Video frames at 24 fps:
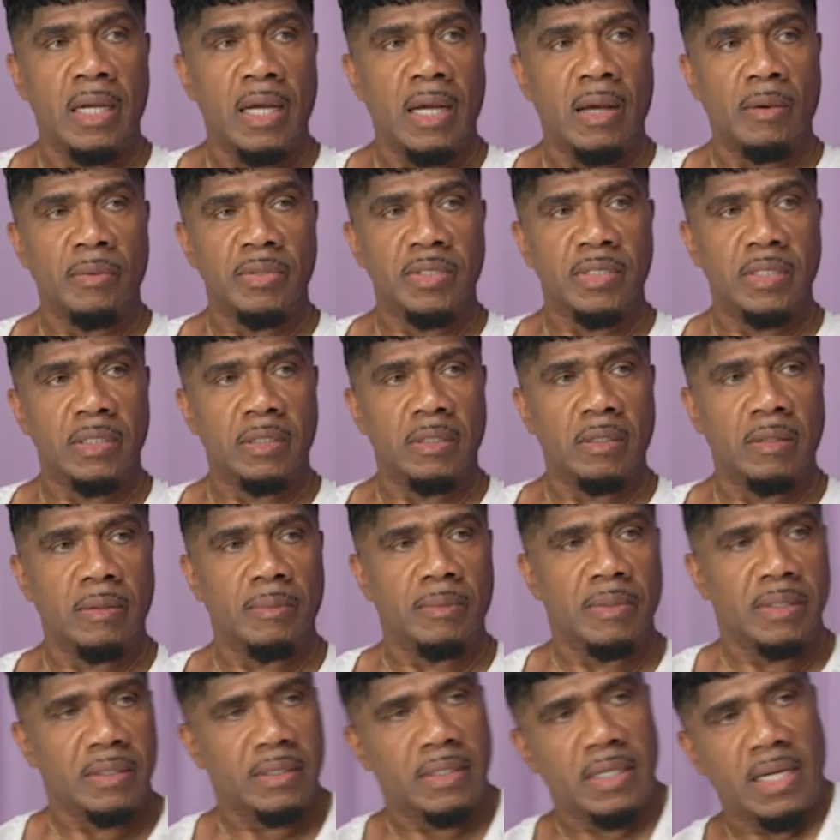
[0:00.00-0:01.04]
I was sitting
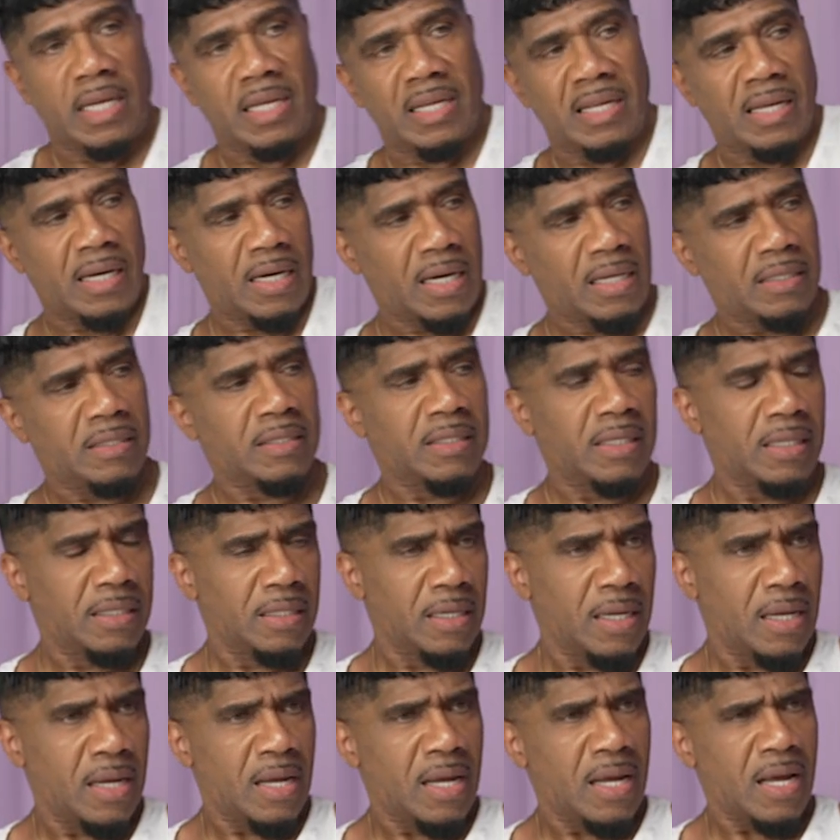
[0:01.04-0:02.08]
home one day and I said,
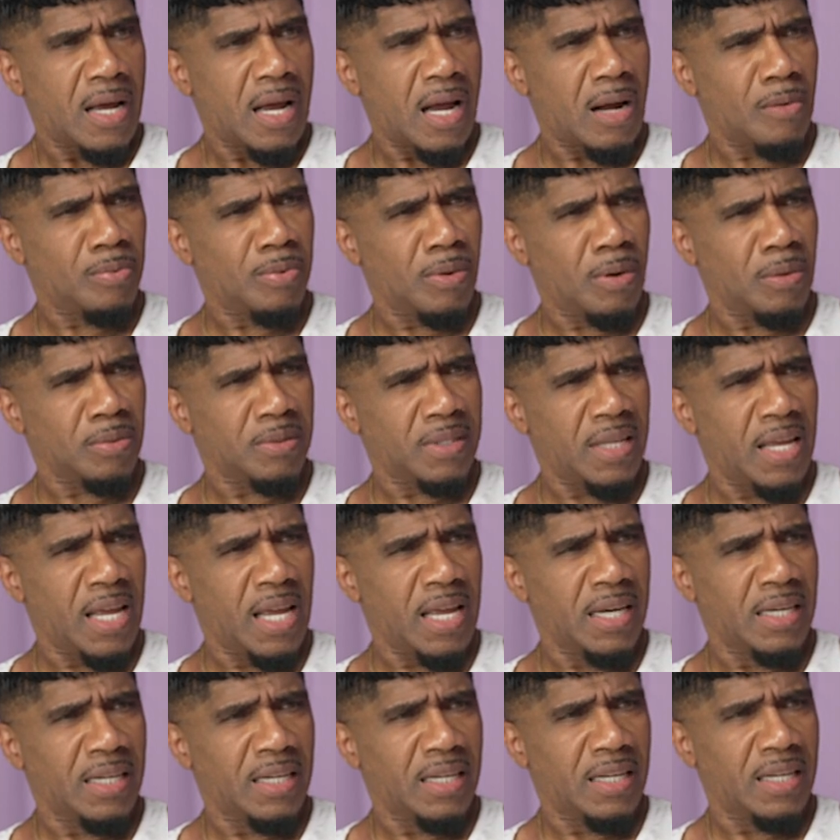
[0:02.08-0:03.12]
I wrote
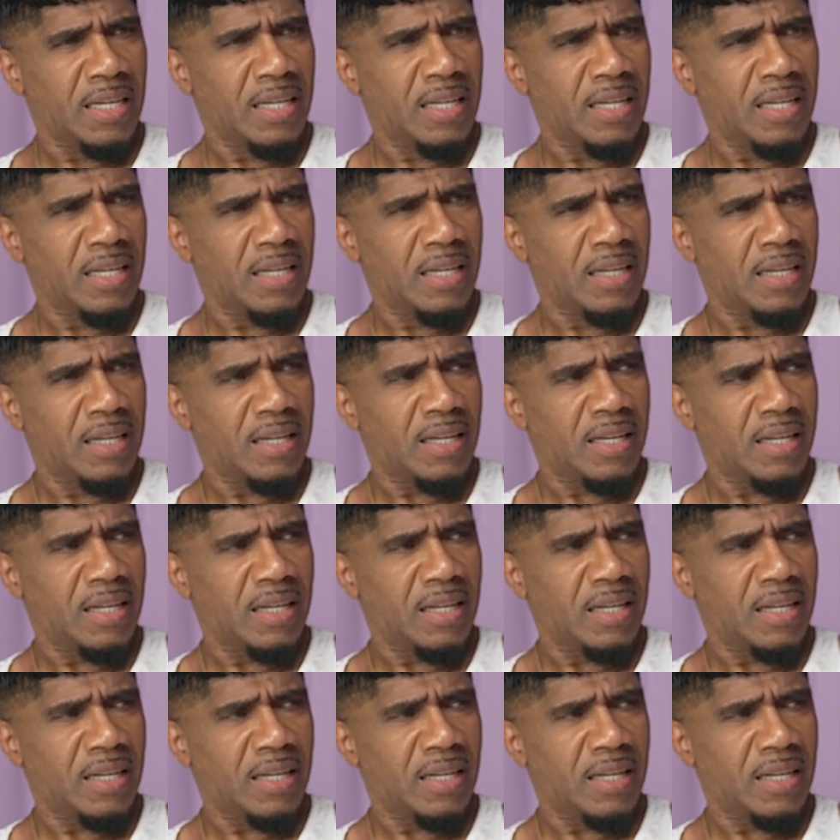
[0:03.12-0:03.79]
that. Wow.